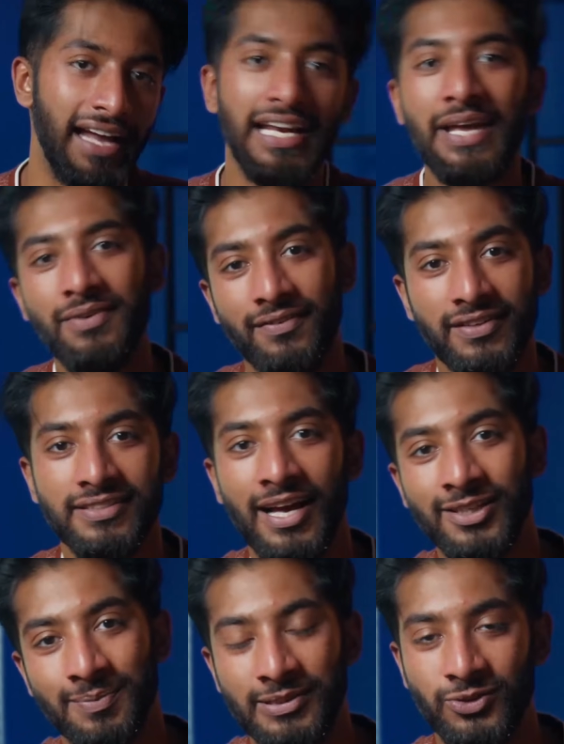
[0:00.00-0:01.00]
And even if the
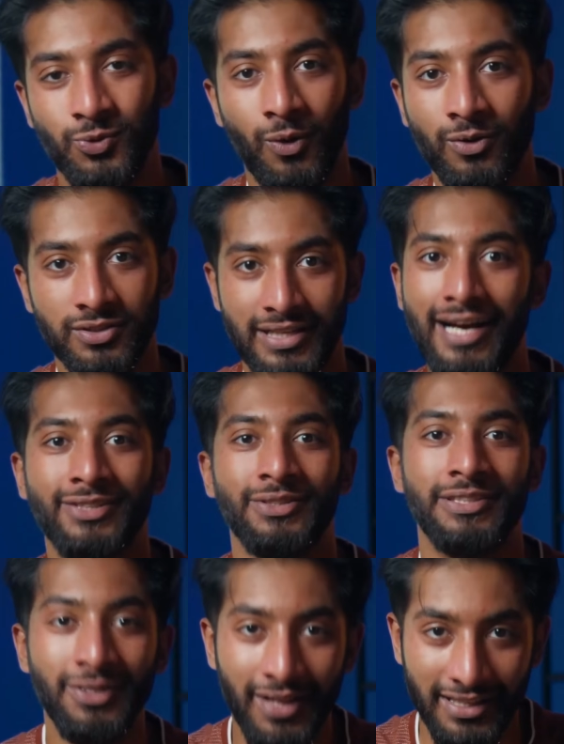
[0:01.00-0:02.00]
salesman struggles to
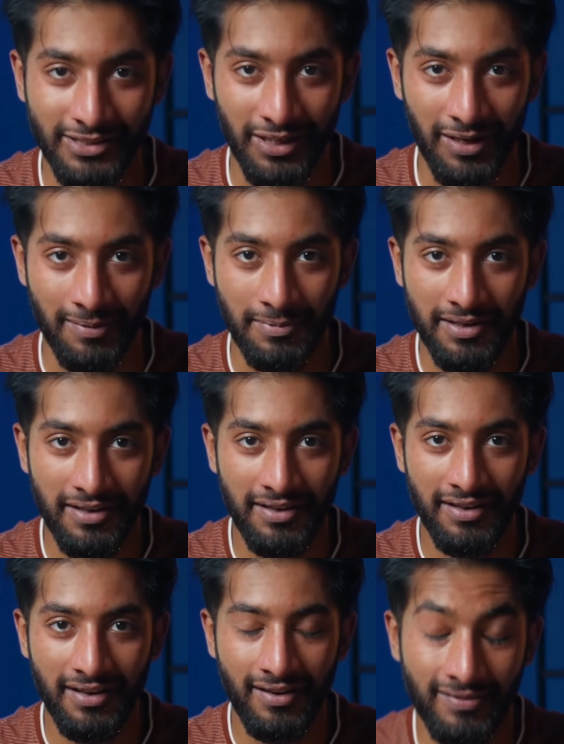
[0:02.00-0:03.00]
actually do that job,
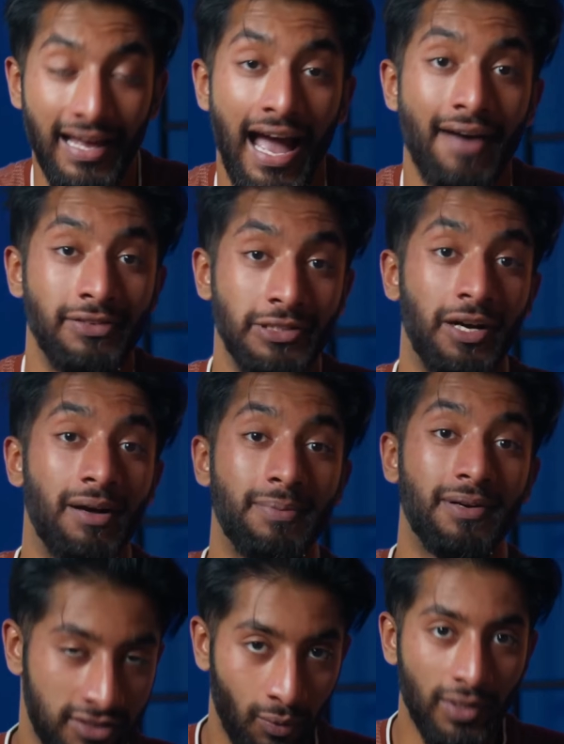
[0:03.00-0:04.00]
they have a job.
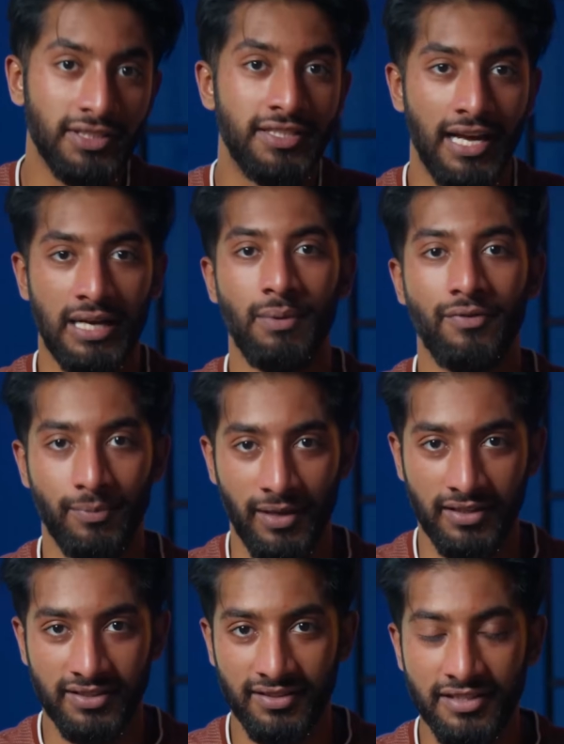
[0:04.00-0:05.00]
So what's the takeaway from this?